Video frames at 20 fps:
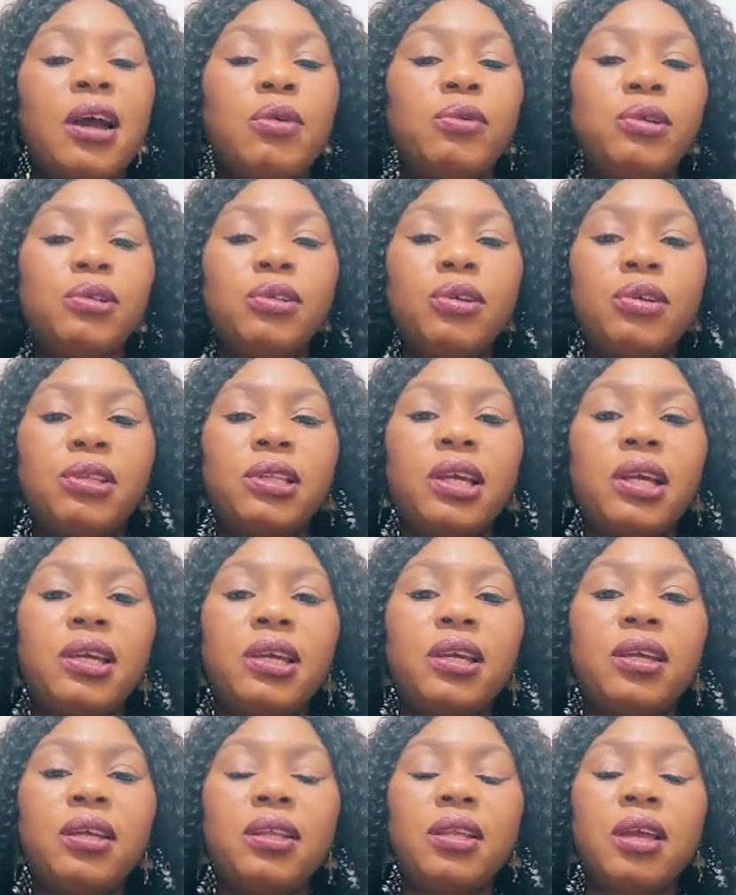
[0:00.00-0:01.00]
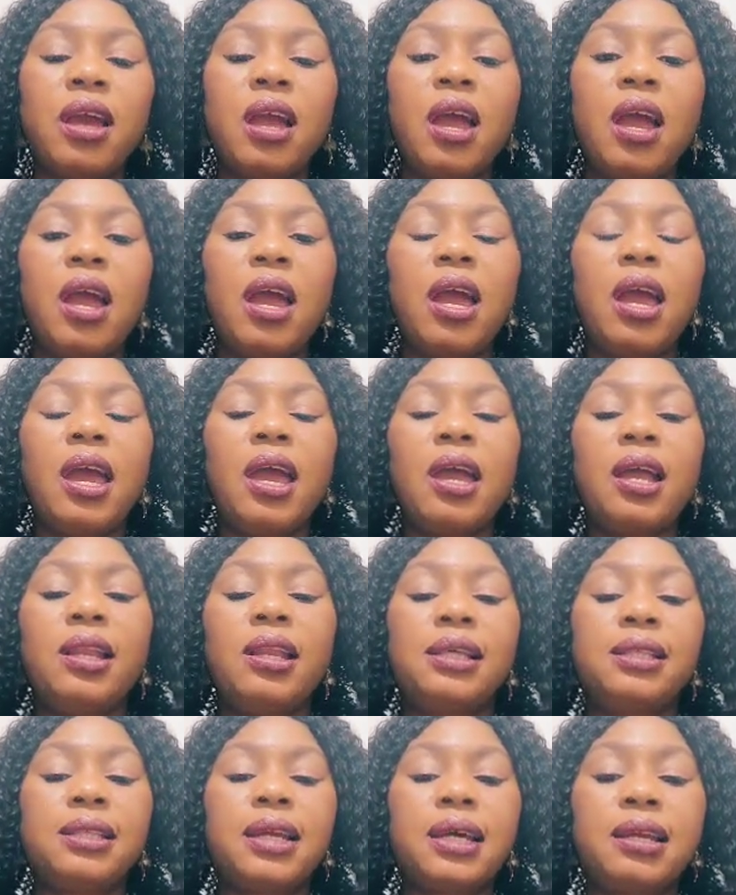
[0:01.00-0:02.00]
I was not taking,
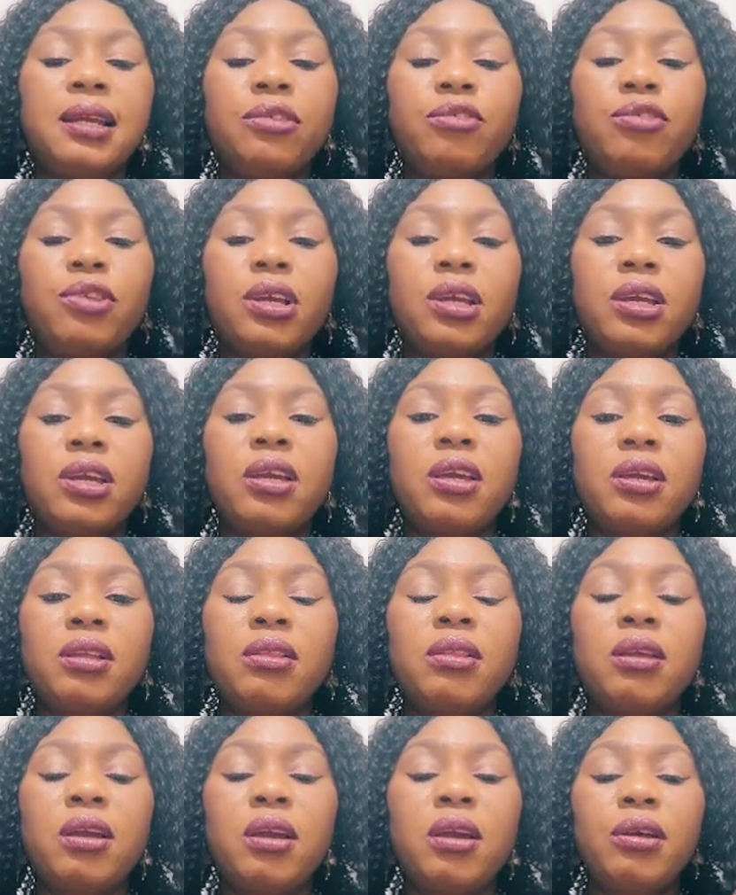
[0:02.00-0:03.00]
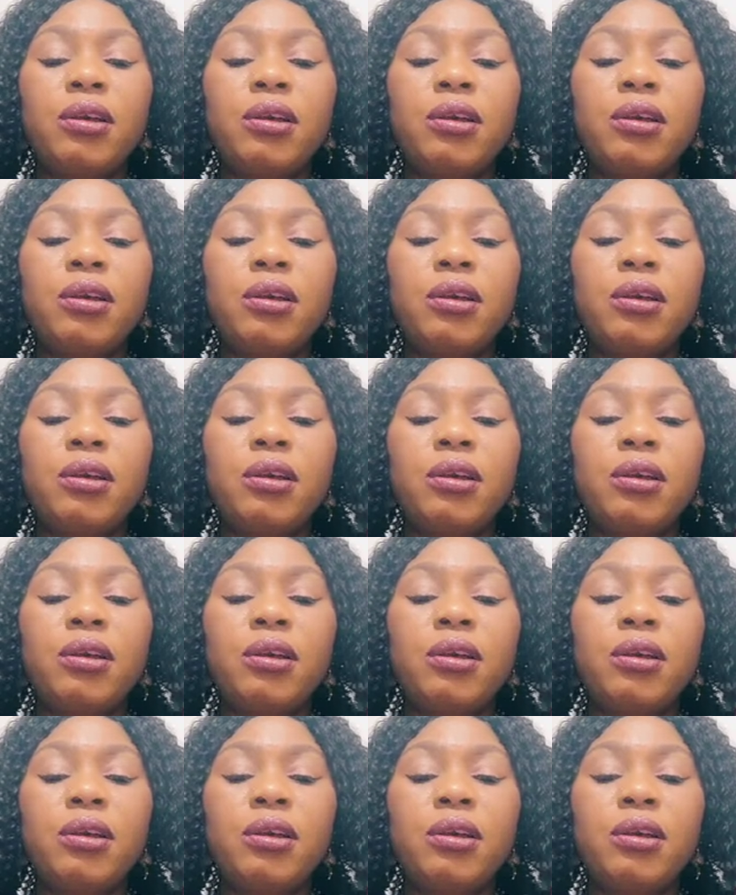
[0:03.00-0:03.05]
and I started drinking,